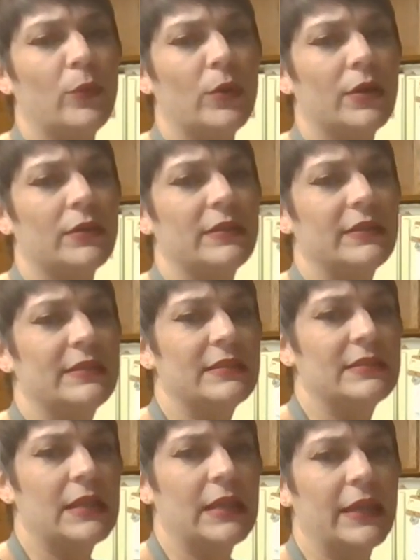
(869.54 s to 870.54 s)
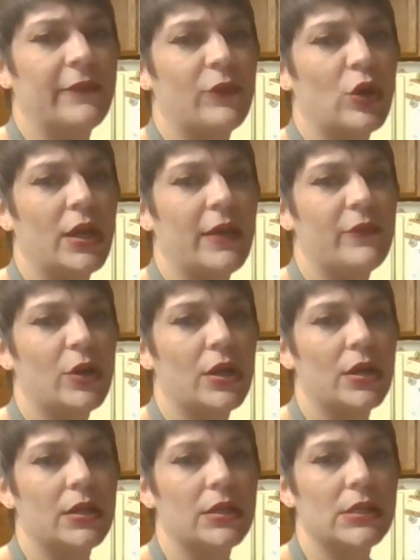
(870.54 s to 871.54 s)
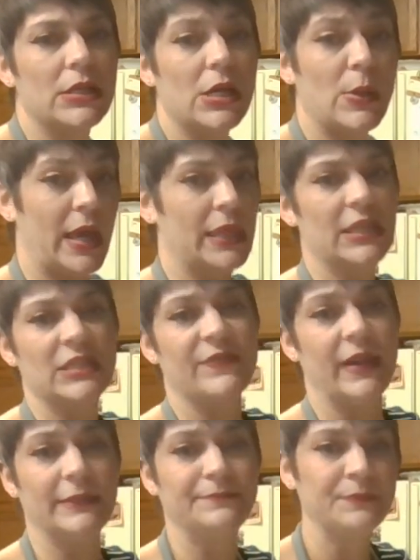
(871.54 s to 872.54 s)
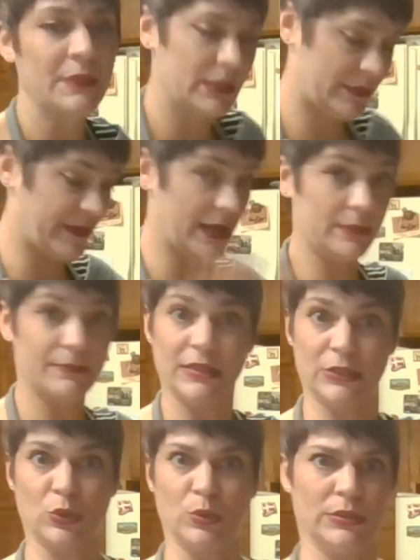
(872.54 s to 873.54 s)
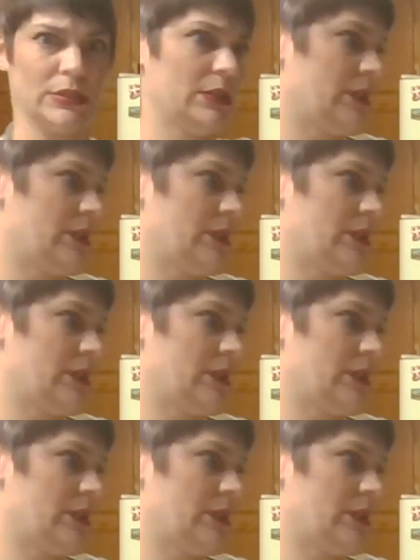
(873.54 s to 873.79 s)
word, this is taking forever. Okay, that's fine. It's fine, it's cooled.